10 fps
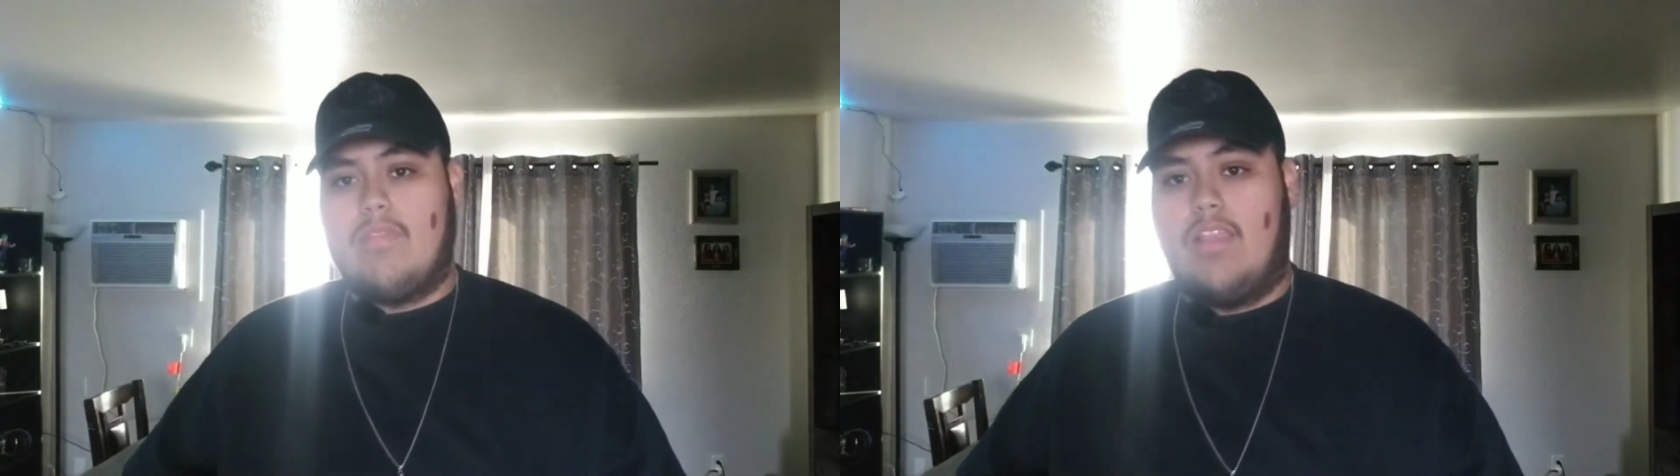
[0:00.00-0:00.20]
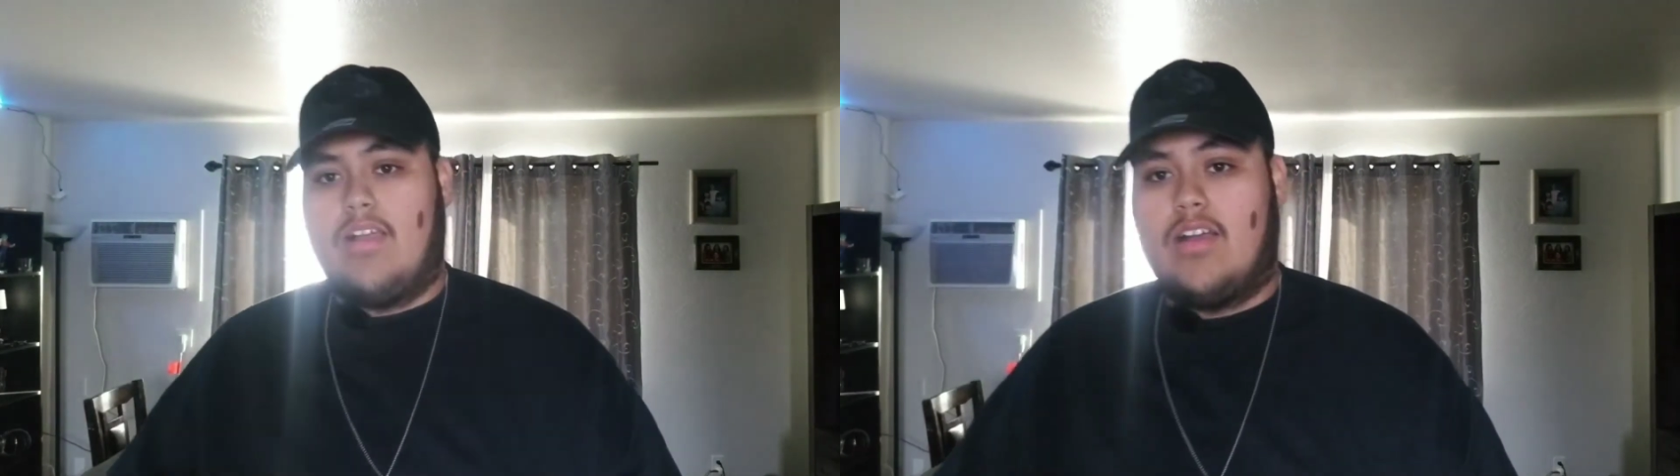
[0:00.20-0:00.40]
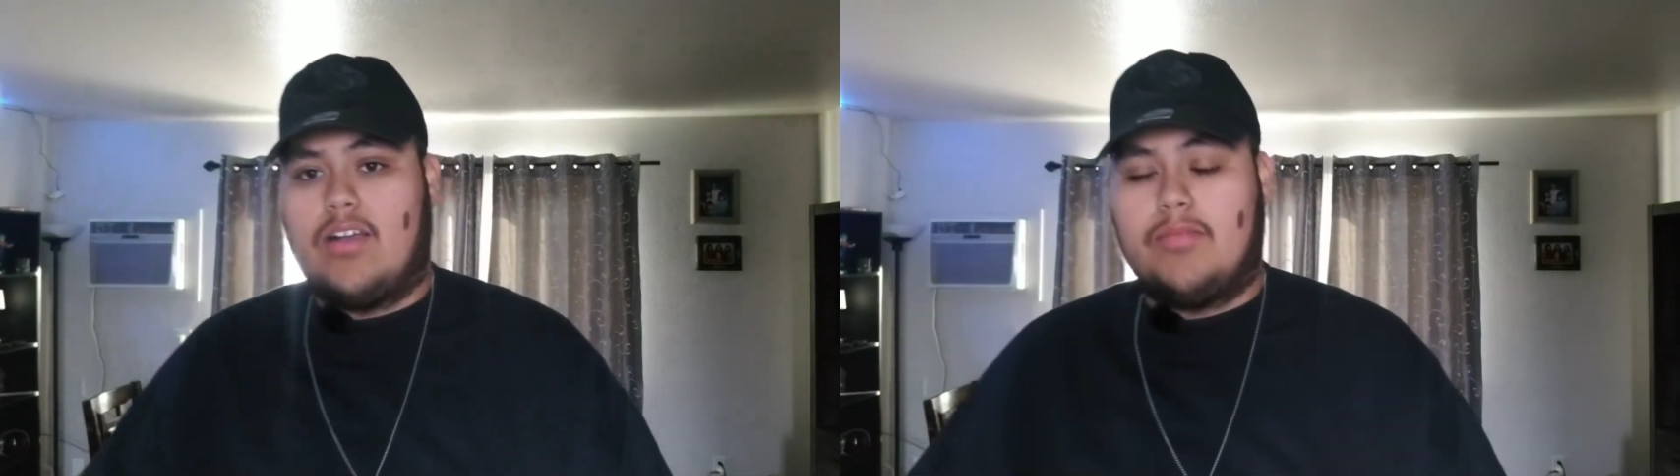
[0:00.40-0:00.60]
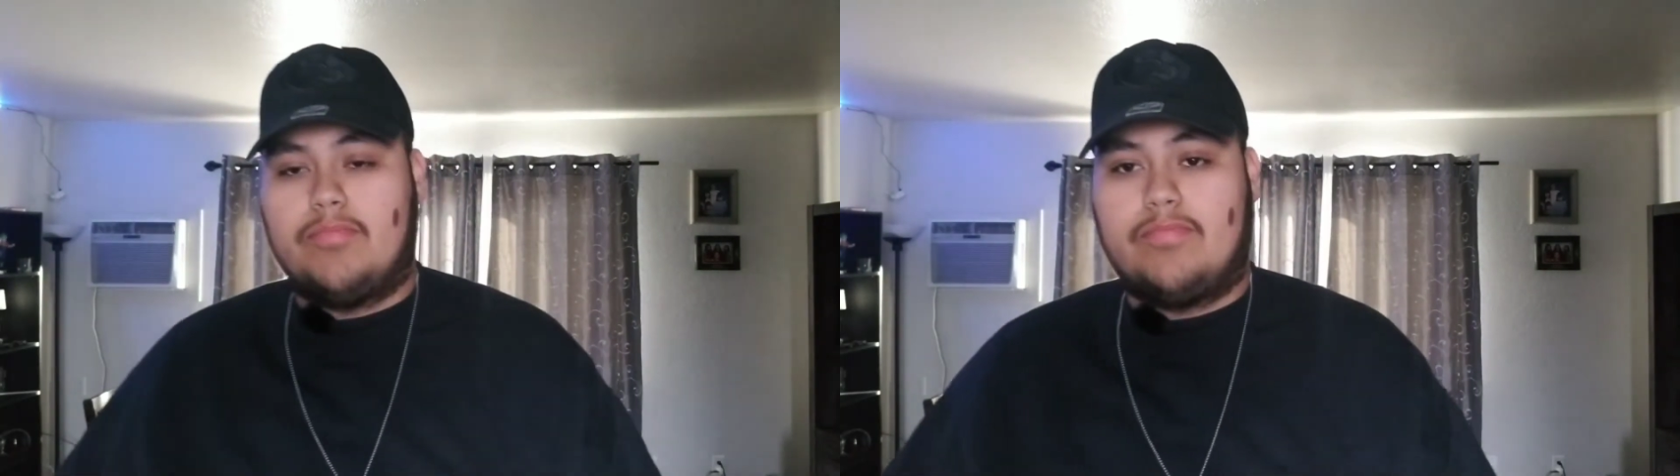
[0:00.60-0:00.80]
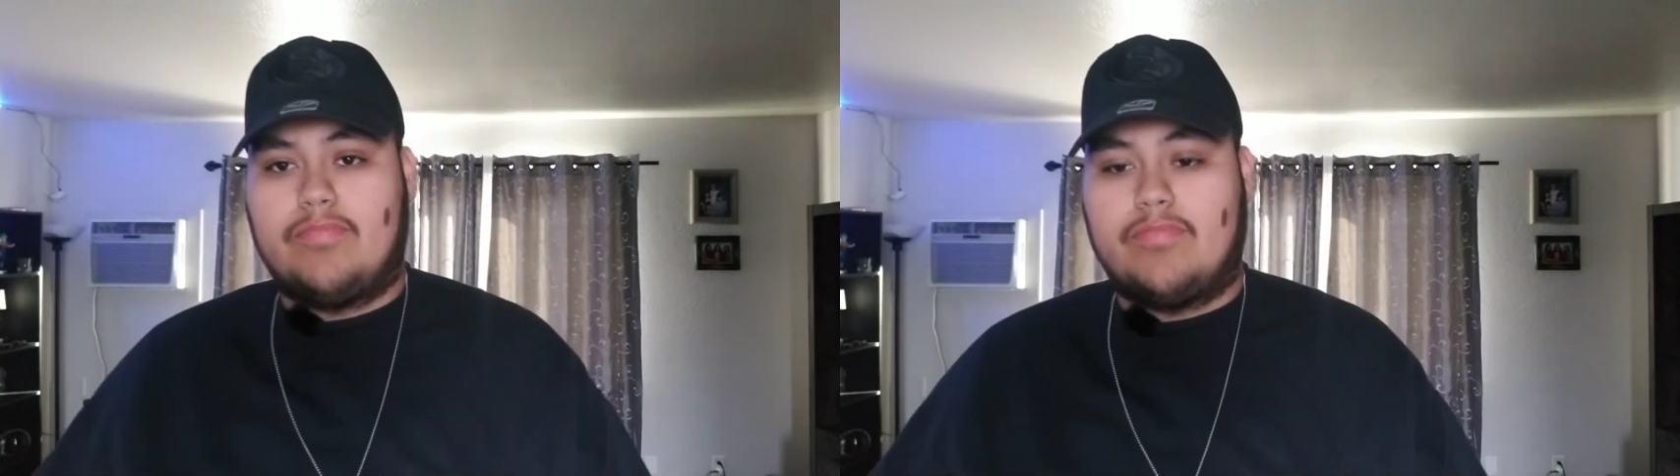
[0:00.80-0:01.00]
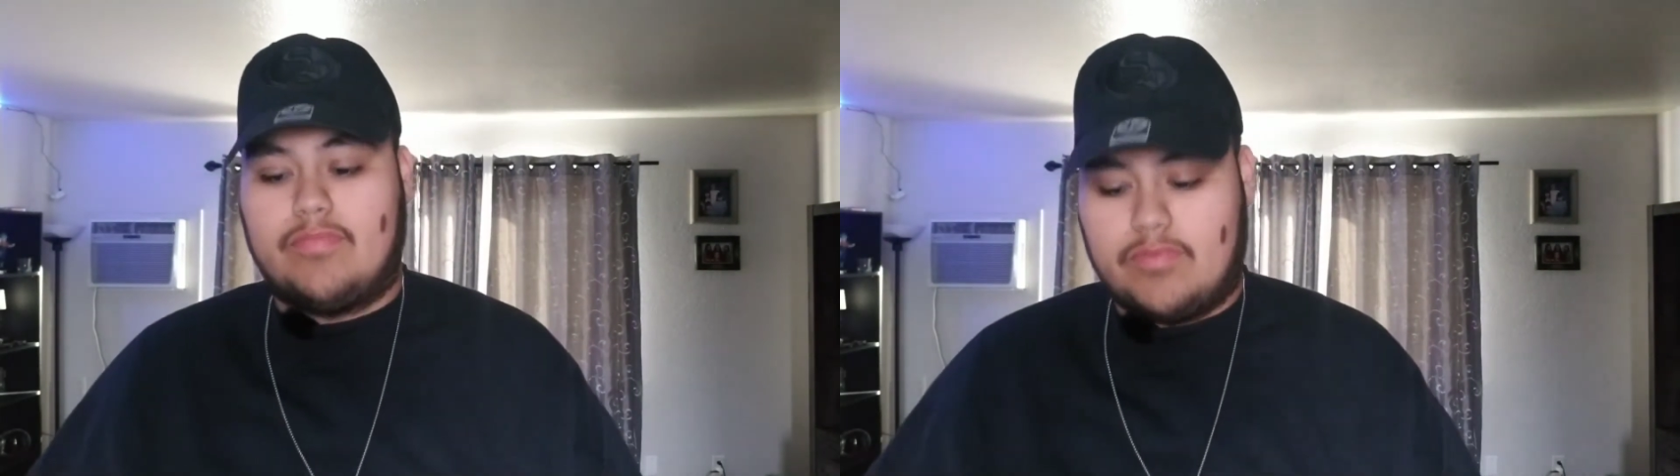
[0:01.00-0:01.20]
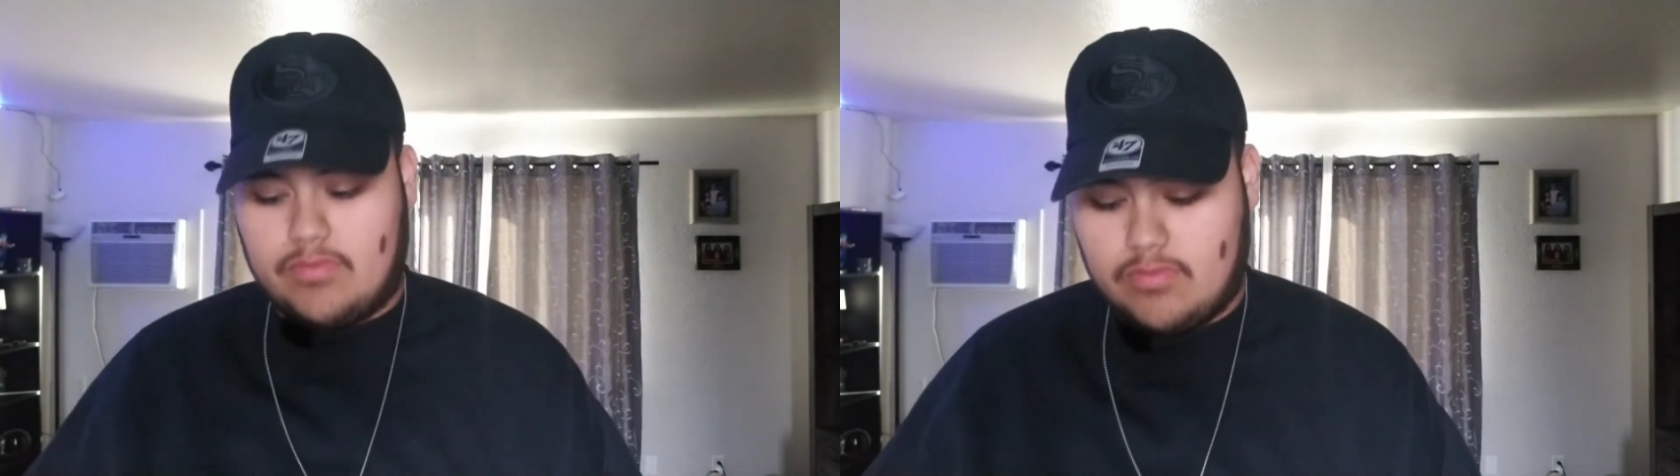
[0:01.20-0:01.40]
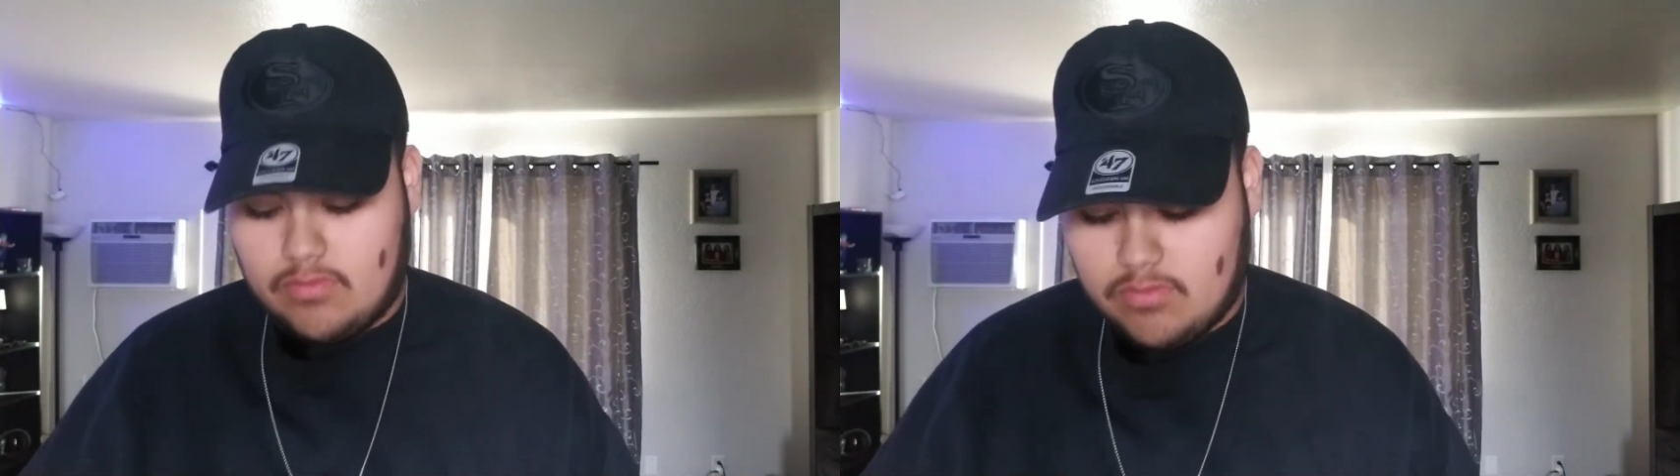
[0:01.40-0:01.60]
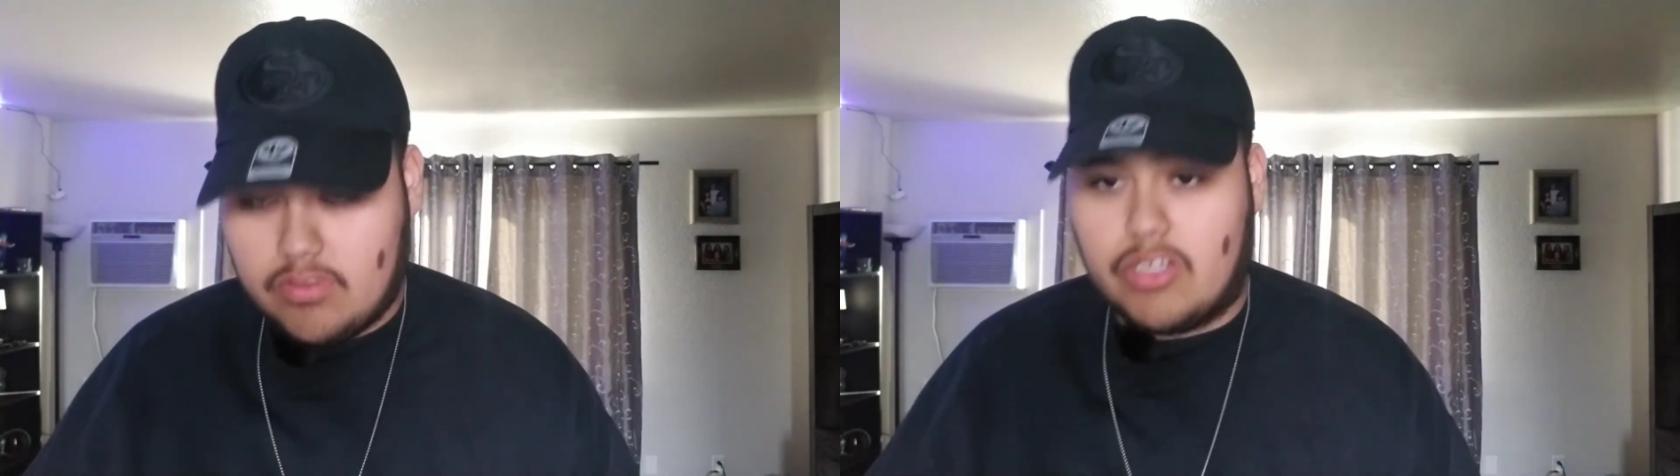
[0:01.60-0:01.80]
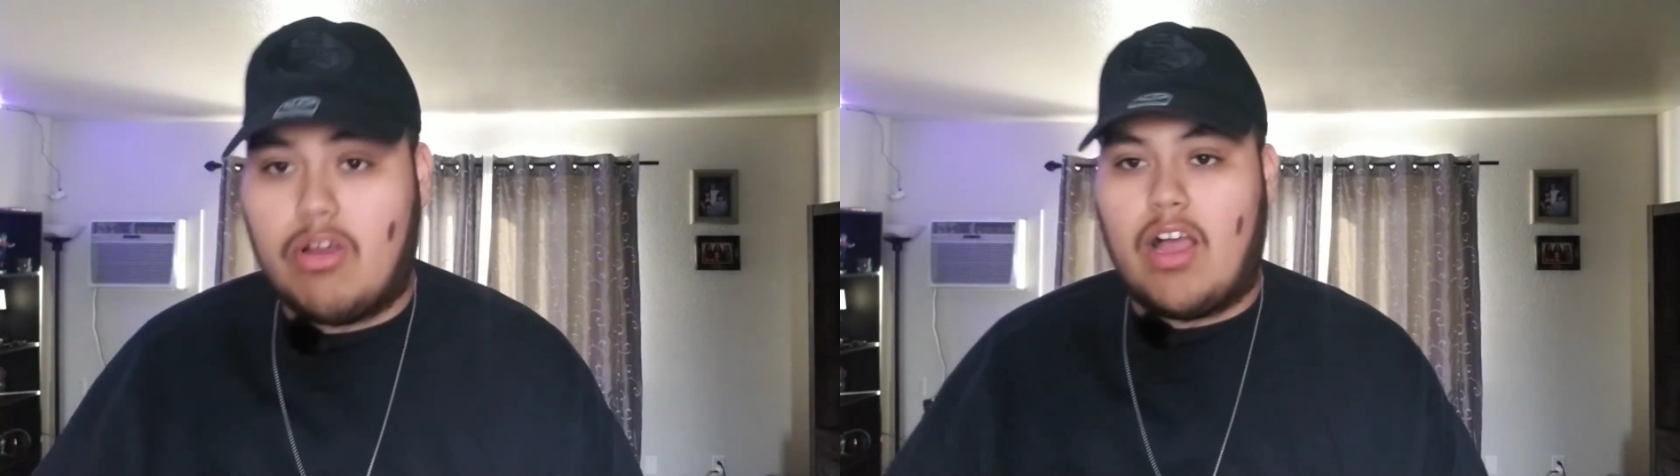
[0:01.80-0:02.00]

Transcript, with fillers: Um, you know what?